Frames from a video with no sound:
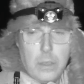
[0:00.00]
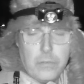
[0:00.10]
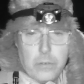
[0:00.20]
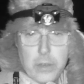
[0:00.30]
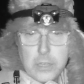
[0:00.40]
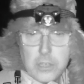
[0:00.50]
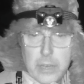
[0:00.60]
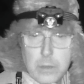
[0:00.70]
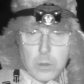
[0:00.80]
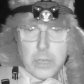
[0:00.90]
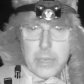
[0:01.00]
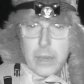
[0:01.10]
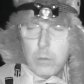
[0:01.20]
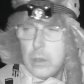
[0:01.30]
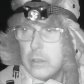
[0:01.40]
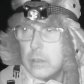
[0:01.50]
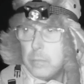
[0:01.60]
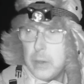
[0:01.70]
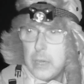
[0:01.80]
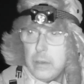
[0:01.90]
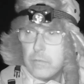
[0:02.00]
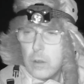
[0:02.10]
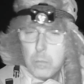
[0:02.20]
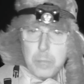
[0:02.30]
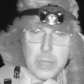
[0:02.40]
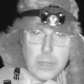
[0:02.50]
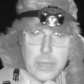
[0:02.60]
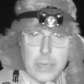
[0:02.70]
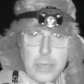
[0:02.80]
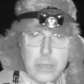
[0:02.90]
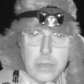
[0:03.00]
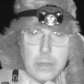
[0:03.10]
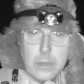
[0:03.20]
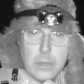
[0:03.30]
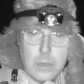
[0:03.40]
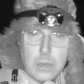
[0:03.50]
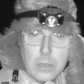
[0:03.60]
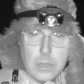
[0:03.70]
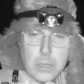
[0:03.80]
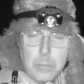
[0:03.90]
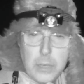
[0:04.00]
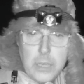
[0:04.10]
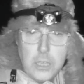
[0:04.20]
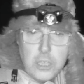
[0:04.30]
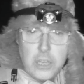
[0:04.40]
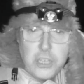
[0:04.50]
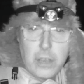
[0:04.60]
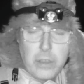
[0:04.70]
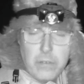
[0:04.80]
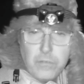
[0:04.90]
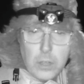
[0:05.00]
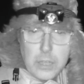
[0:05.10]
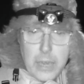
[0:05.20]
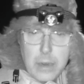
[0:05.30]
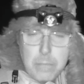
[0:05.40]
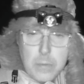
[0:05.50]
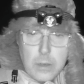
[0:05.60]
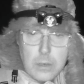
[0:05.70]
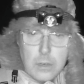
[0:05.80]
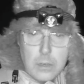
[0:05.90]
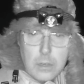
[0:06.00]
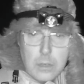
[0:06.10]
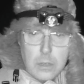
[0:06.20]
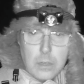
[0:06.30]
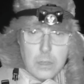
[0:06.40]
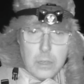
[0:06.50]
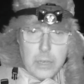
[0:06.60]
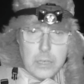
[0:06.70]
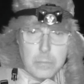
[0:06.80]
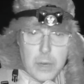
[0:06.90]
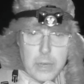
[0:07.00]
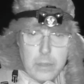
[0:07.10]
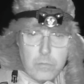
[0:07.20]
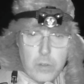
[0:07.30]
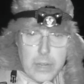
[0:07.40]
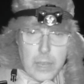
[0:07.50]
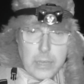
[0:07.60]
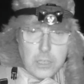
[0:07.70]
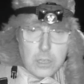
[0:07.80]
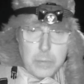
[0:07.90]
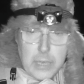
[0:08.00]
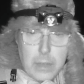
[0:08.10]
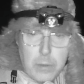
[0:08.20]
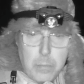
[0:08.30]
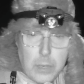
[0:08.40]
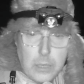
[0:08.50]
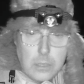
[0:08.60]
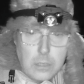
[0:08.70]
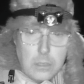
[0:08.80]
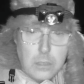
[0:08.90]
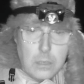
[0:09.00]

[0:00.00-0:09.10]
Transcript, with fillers: If there is anyone here with me from Bilkey, can you please shout your full name into my red lights on my camera, please?